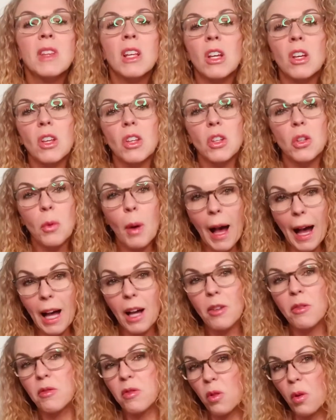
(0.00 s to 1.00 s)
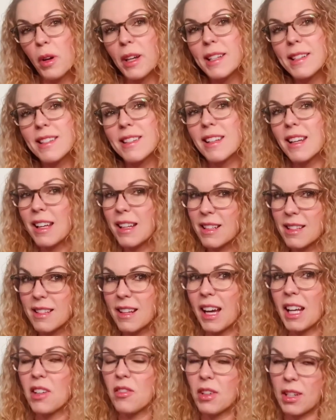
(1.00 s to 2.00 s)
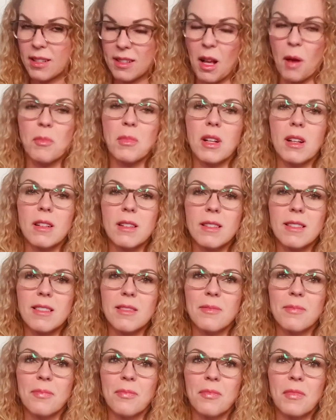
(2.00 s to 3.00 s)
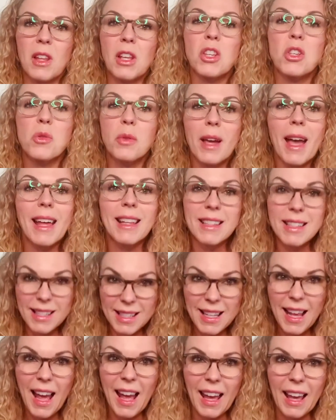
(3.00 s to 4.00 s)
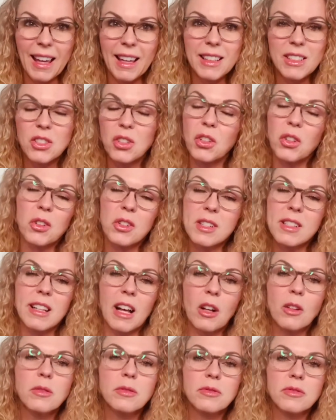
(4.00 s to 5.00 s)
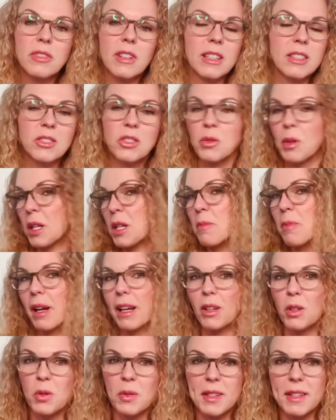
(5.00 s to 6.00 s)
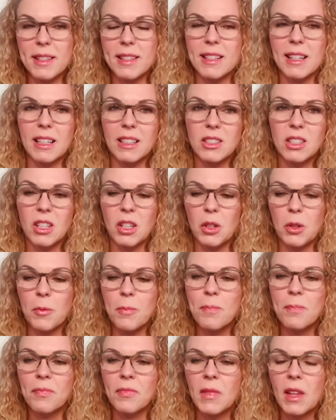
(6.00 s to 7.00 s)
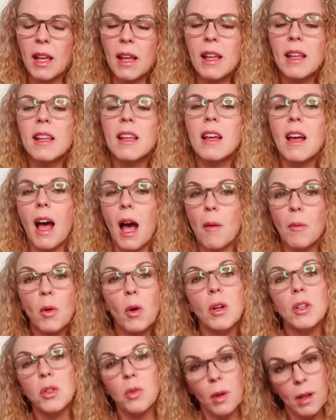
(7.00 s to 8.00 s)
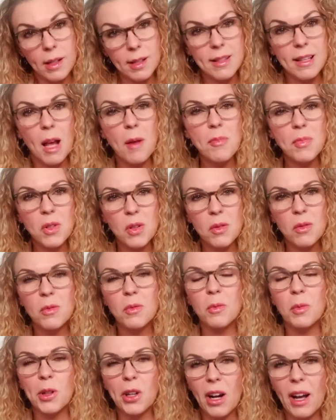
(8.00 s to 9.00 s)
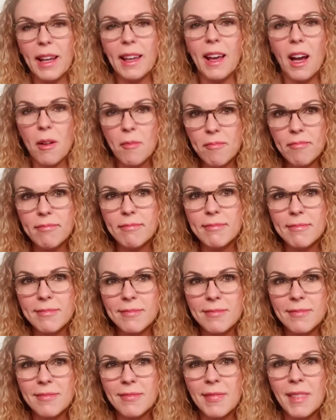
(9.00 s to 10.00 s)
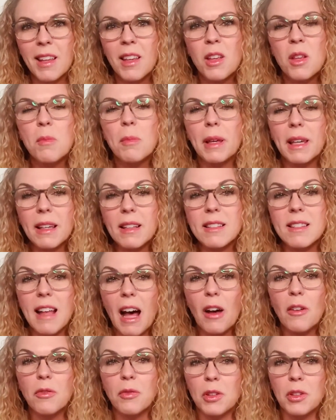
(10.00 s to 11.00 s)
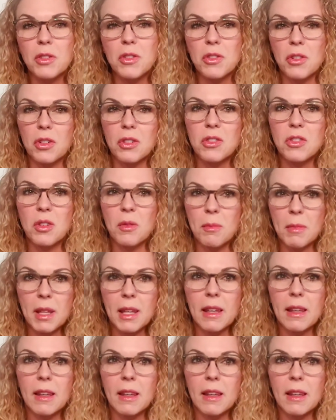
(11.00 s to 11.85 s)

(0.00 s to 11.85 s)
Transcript: You have voice inside of acceptance. You can say to yourself and to anybody who's listening to you, I'm going to accept where I am because that feels good to me